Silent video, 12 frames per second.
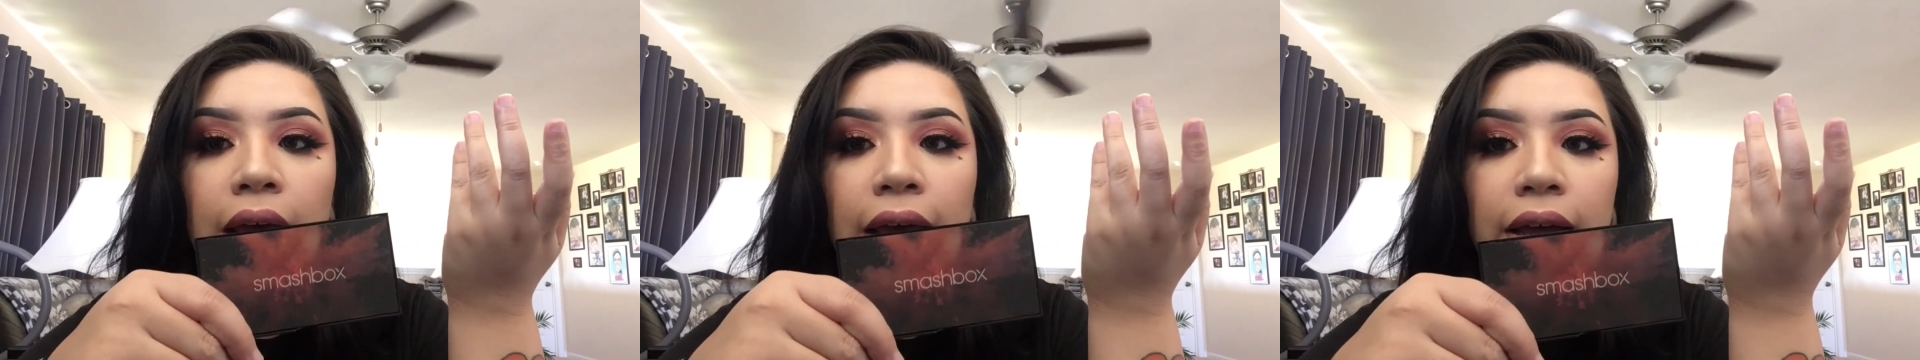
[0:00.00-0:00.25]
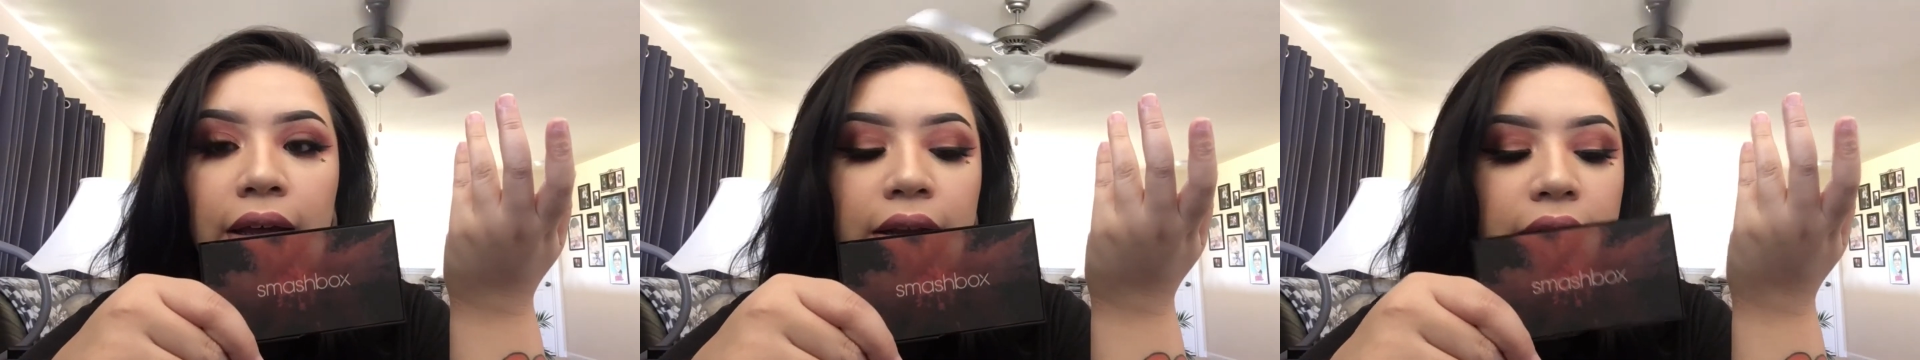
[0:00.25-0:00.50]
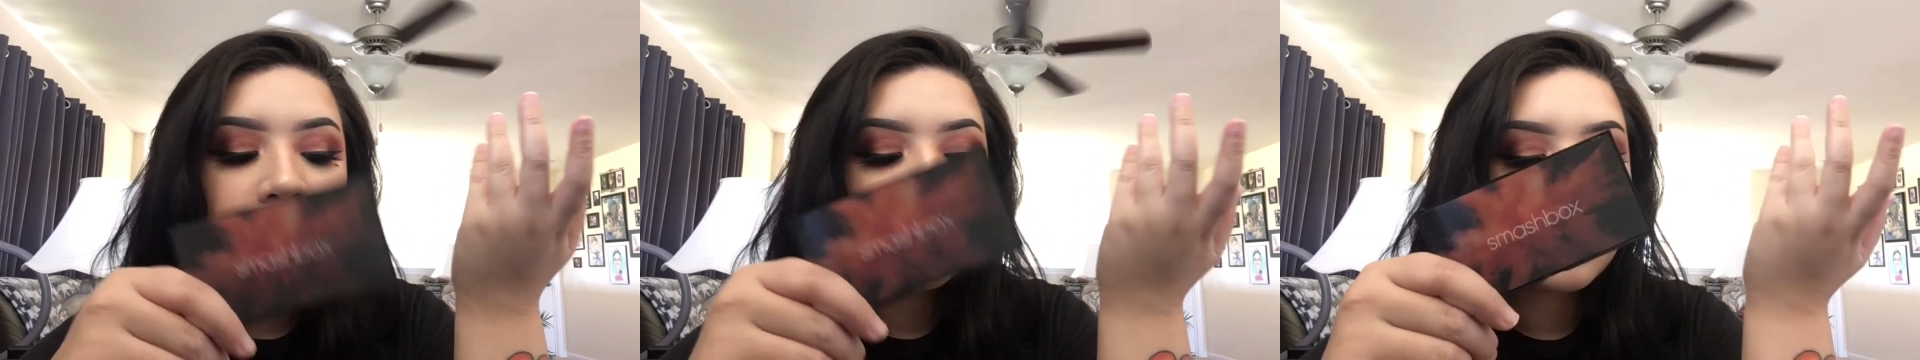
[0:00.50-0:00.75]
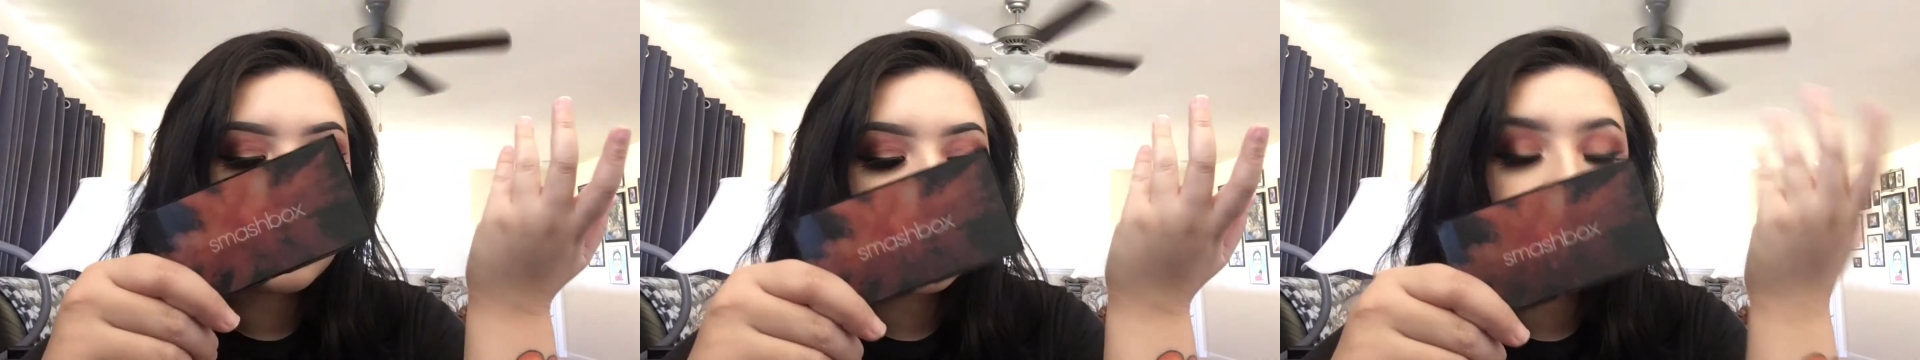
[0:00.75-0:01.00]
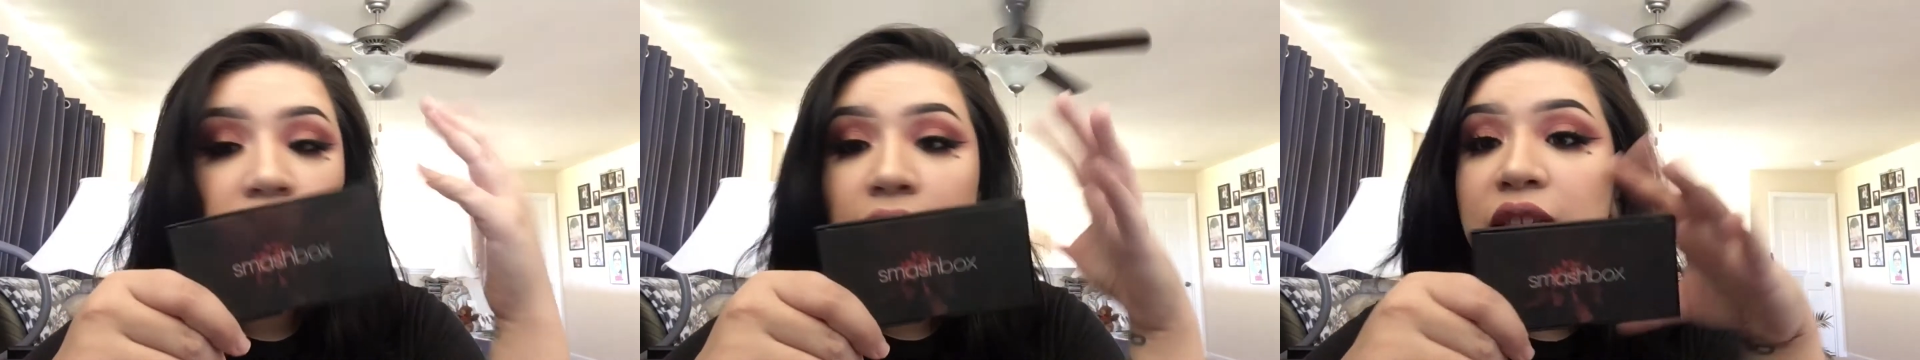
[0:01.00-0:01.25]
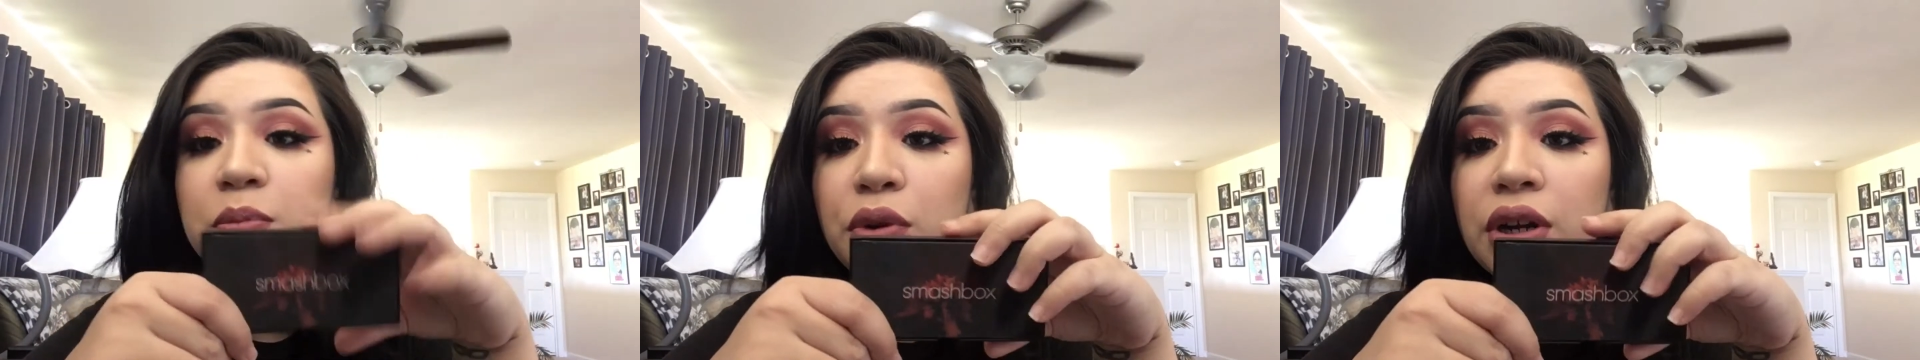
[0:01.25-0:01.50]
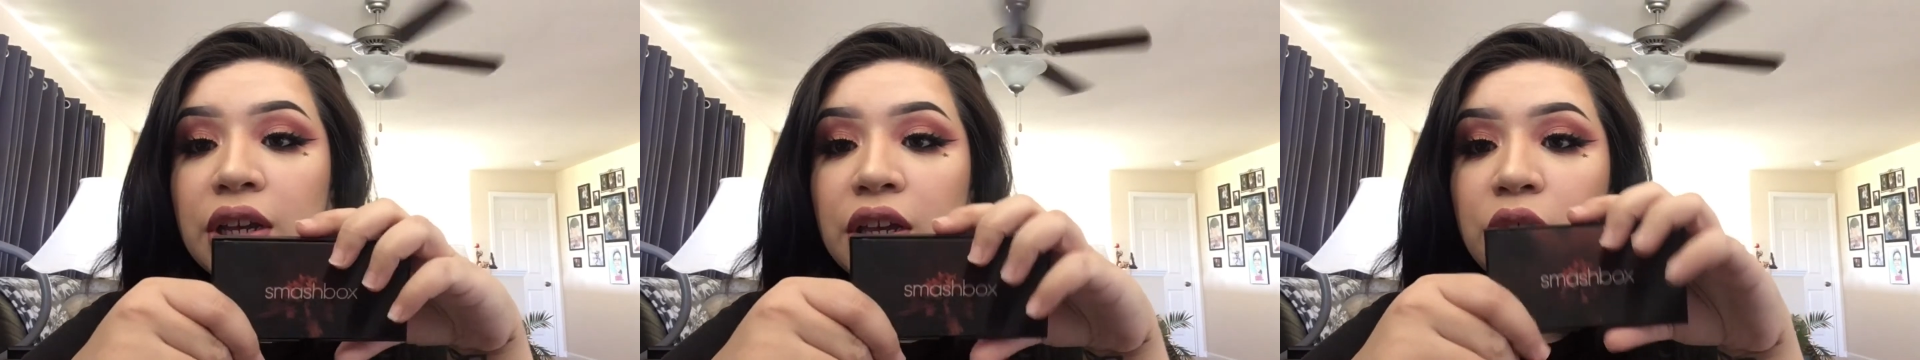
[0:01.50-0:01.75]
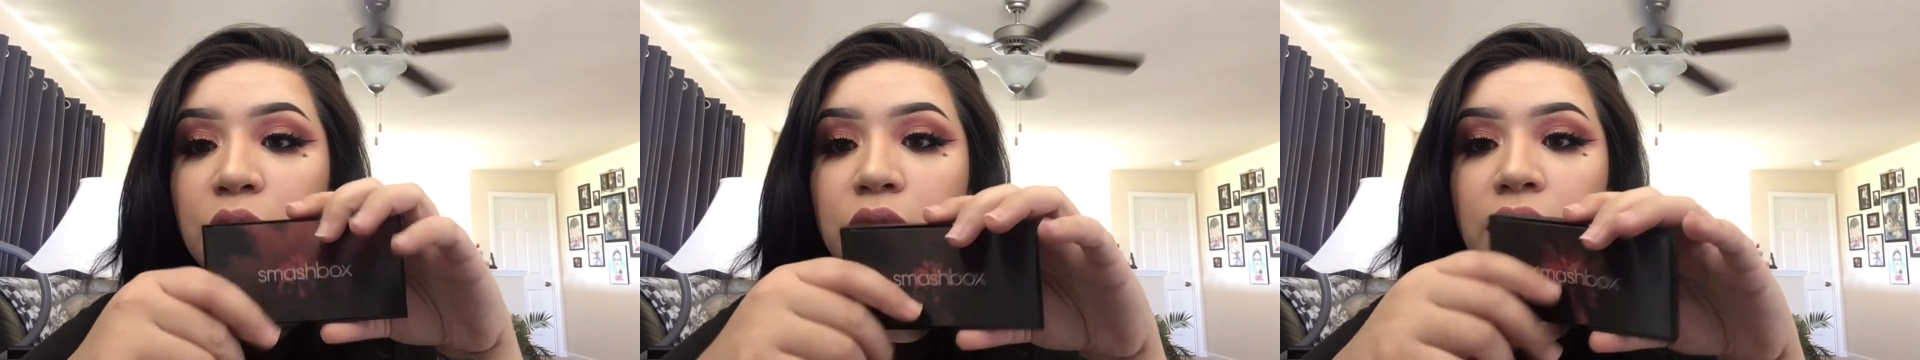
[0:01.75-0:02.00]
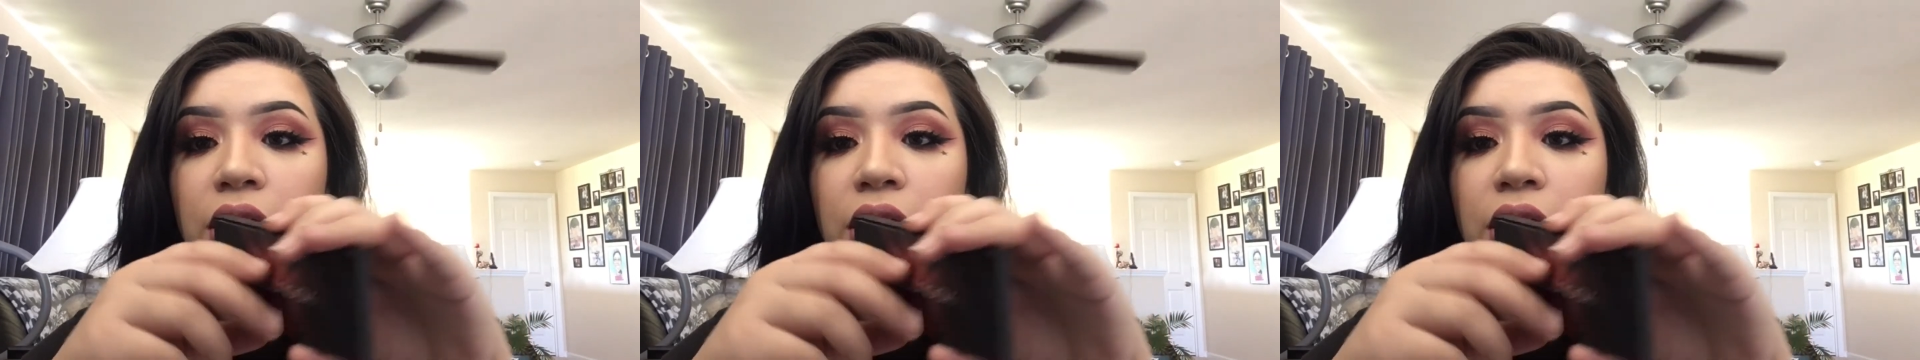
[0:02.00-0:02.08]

and it's pretty cute.